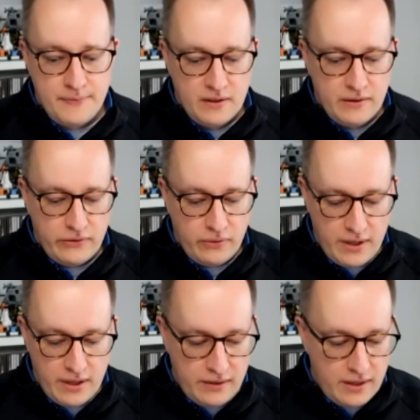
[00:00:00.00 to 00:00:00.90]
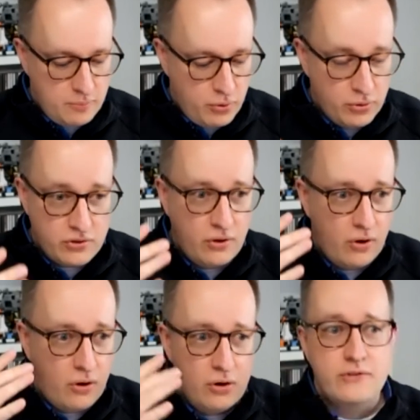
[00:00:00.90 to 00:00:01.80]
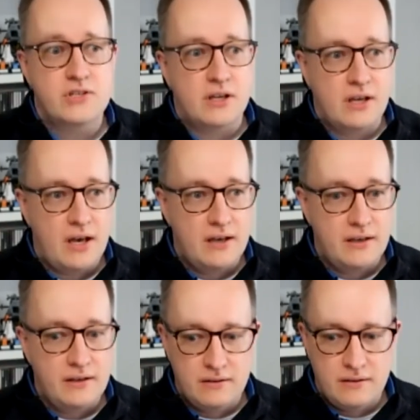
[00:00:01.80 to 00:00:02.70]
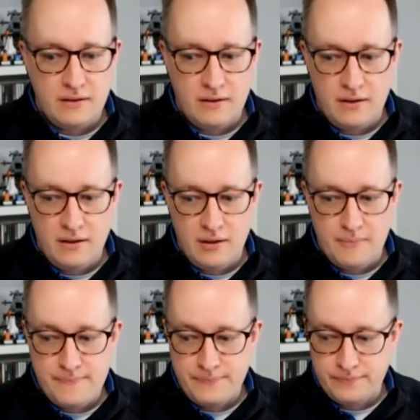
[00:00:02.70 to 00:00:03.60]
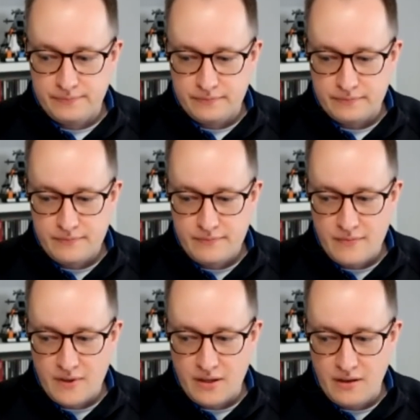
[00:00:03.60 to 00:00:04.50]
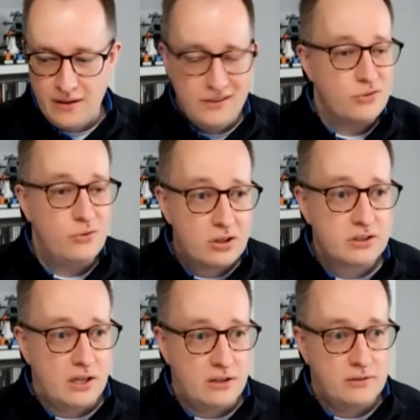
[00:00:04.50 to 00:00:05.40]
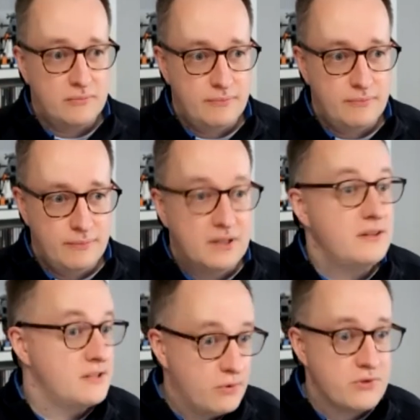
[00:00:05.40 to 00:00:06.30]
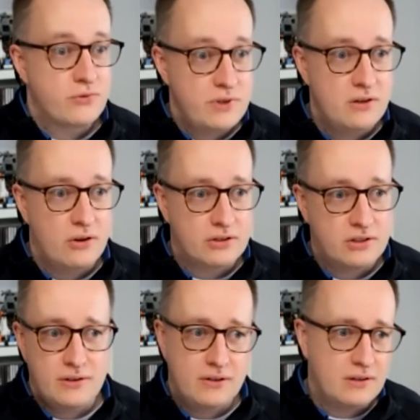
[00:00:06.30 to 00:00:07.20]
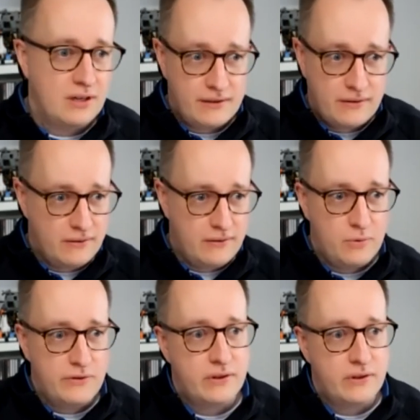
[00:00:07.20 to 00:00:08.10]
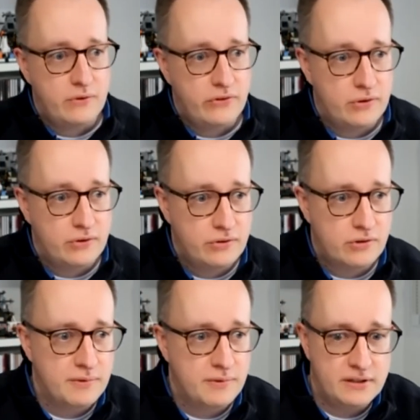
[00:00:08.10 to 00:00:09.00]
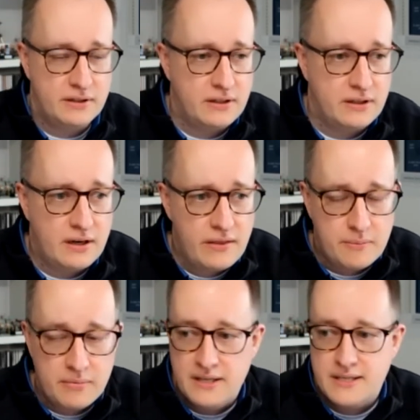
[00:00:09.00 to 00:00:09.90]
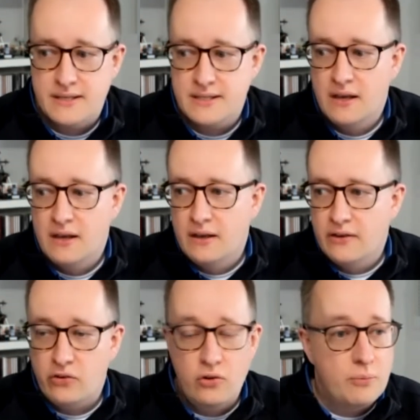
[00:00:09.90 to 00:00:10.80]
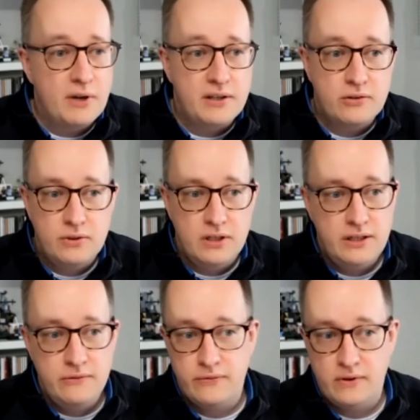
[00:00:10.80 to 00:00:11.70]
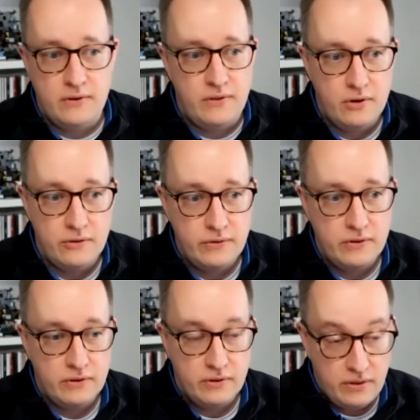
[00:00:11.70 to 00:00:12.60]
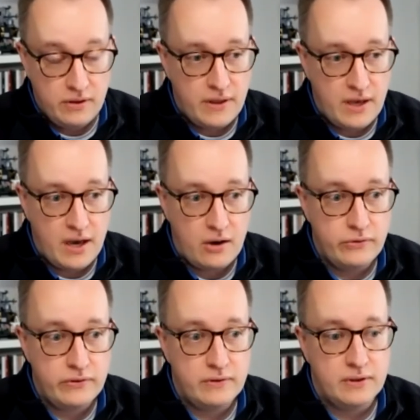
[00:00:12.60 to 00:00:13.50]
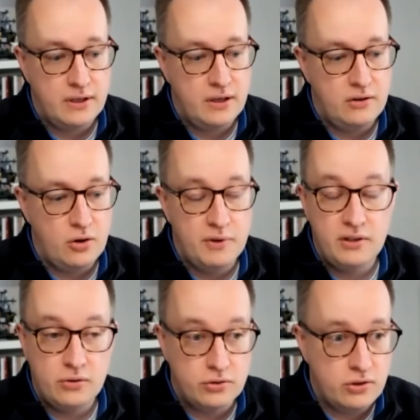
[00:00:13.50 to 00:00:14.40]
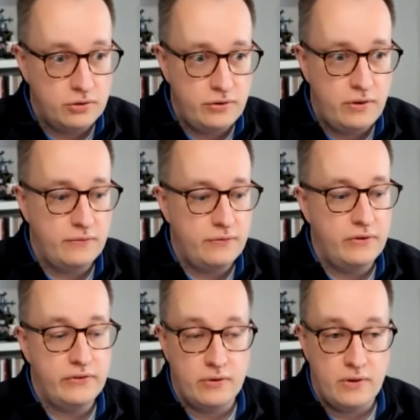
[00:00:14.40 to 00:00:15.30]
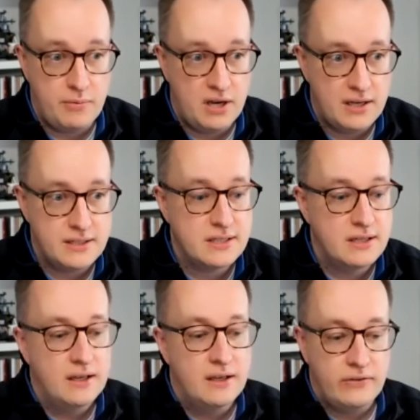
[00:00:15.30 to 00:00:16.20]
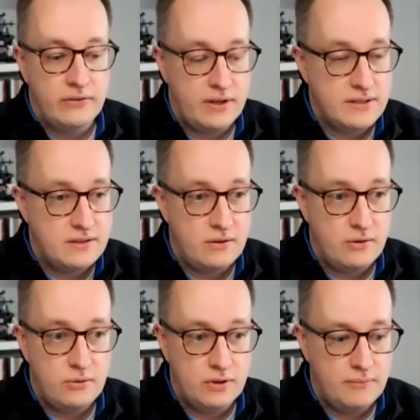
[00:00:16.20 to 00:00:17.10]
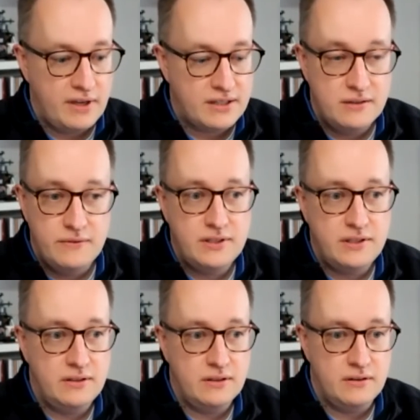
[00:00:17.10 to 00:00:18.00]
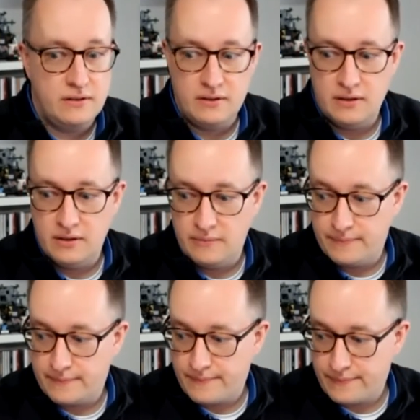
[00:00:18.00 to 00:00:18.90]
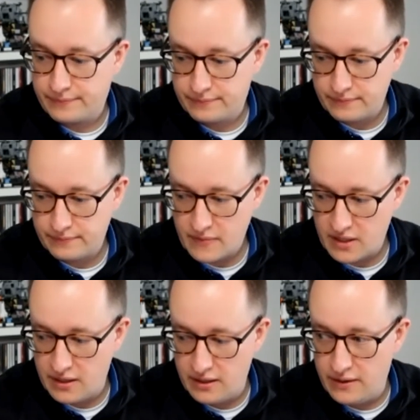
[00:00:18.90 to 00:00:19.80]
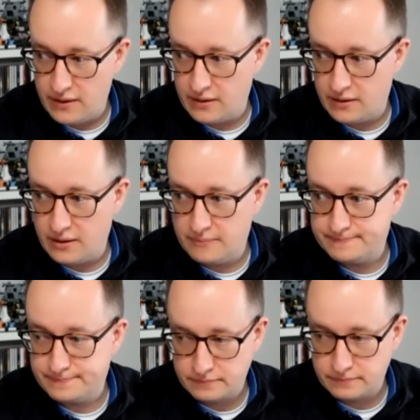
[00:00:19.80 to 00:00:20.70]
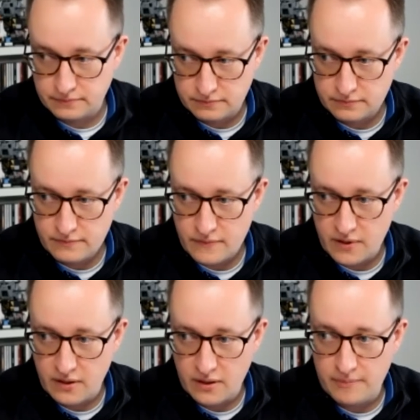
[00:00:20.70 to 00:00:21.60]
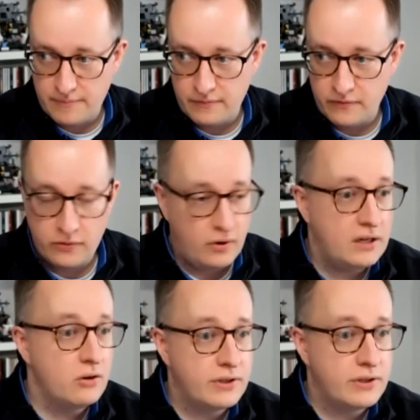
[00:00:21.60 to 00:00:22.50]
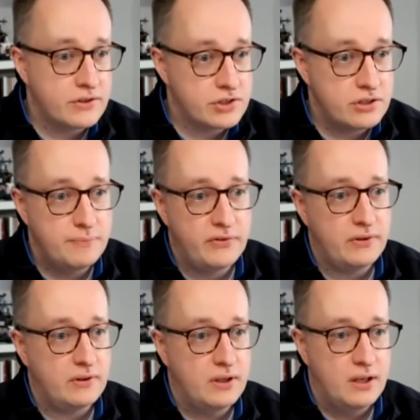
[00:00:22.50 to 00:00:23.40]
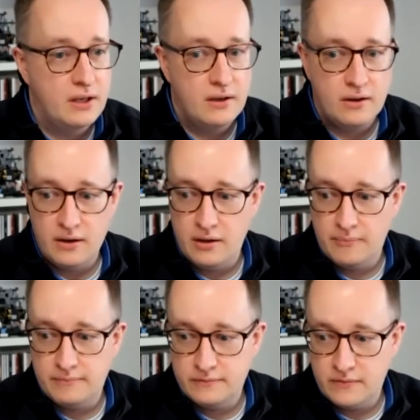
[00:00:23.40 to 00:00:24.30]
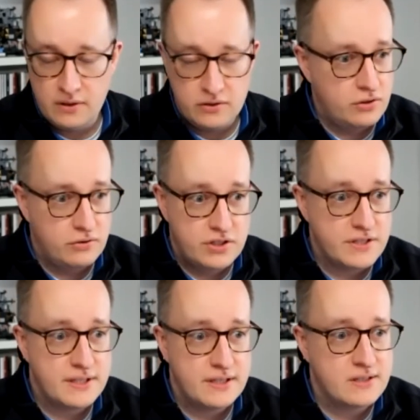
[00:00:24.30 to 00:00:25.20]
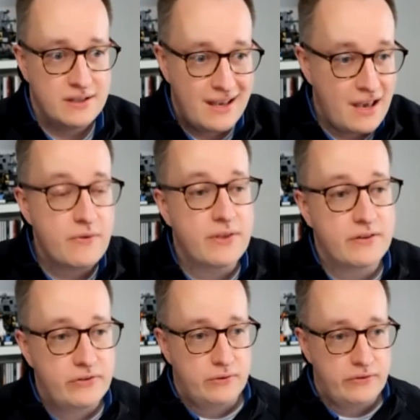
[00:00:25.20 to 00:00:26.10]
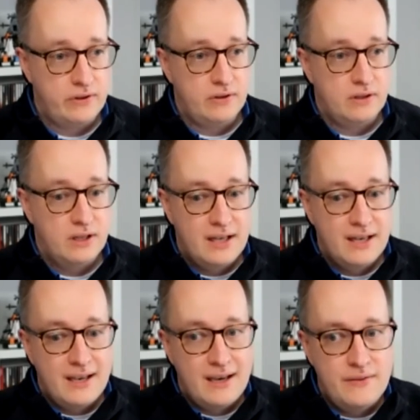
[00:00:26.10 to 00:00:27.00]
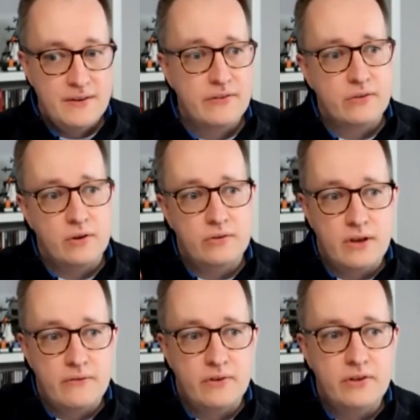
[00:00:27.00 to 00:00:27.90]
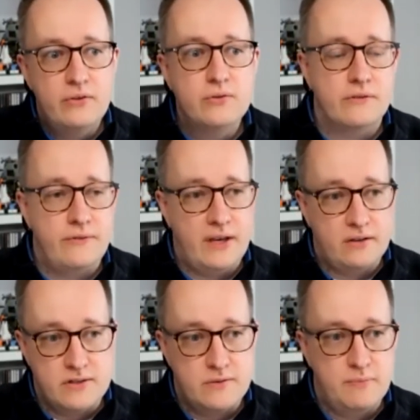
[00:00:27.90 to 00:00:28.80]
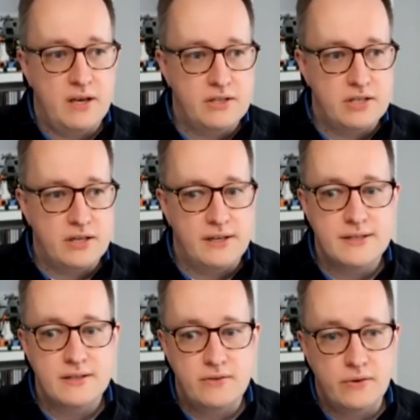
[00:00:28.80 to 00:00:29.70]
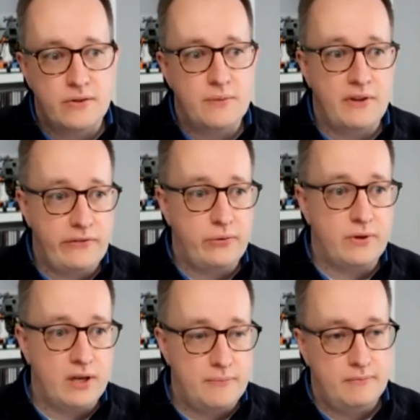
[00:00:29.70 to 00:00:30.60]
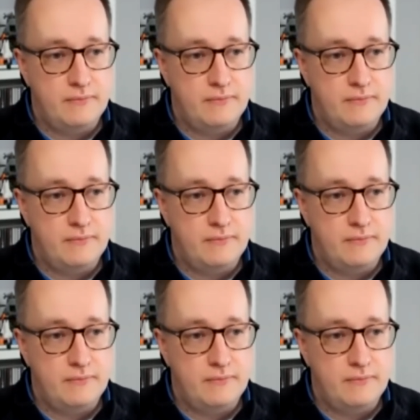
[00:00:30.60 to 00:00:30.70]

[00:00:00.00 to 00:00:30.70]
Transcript: So they put all of Shanghai into lockdown, but this was a real lockdown, not like the ones that we saw in Europe and then in other places. So nobody could leave the office, their house. Nobody could go to the office or the plant. So there's no activity in the for unloading the ships, the logistics, everything stood still. And this is going to have a huge effect on supply chains during the months to come.